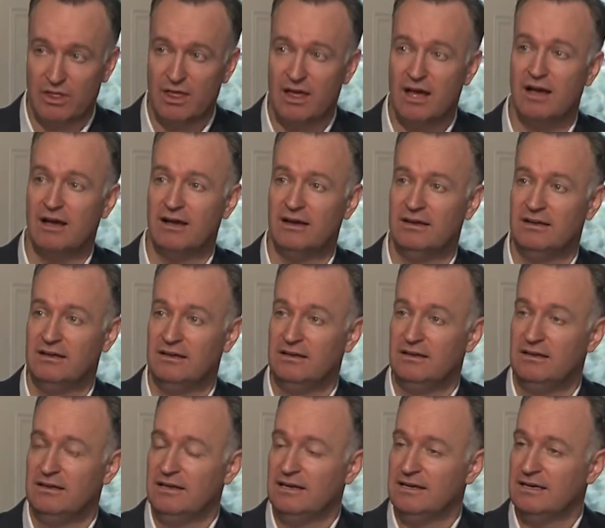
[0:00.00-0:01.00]
that.
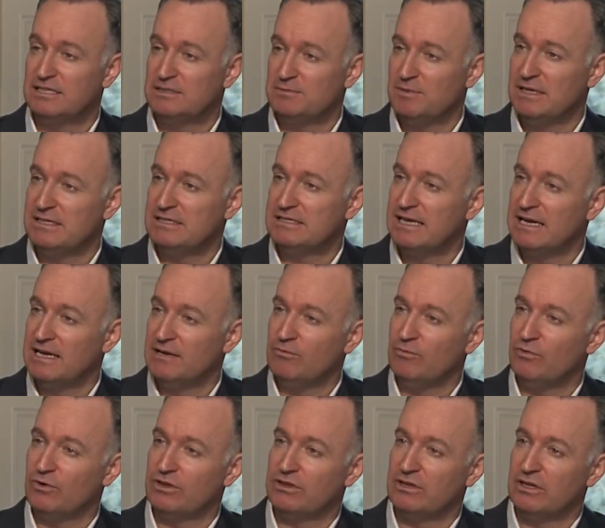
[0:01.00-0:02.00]
And I spent time
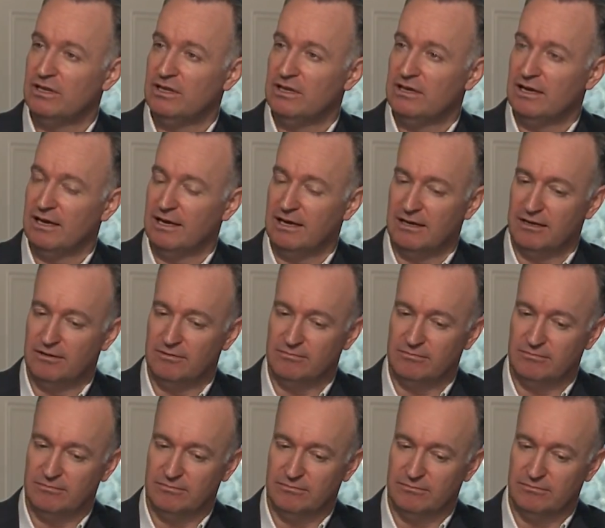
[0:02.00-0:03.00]
with
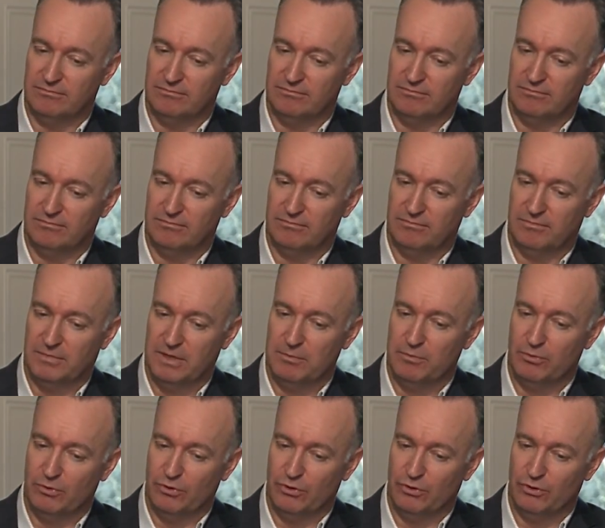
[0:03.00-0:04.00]
um,
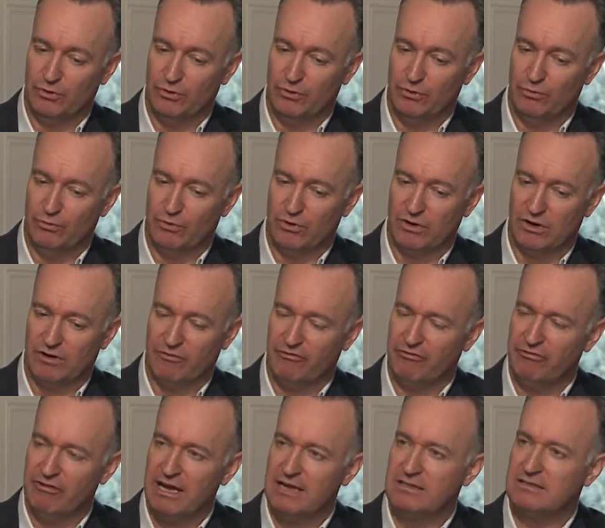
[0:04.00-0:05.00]
people who were
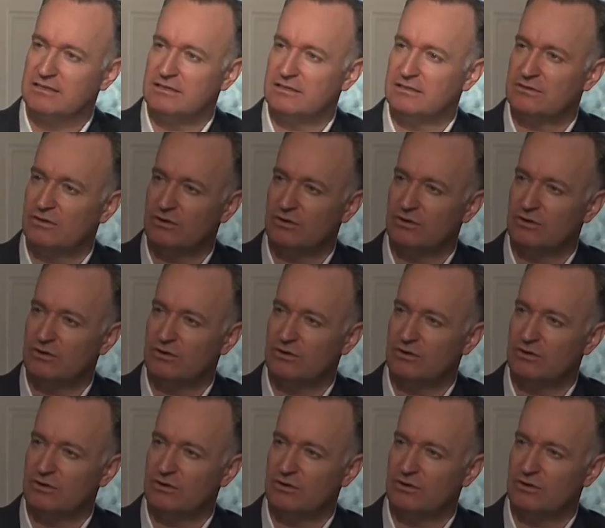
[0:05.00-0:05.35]
affected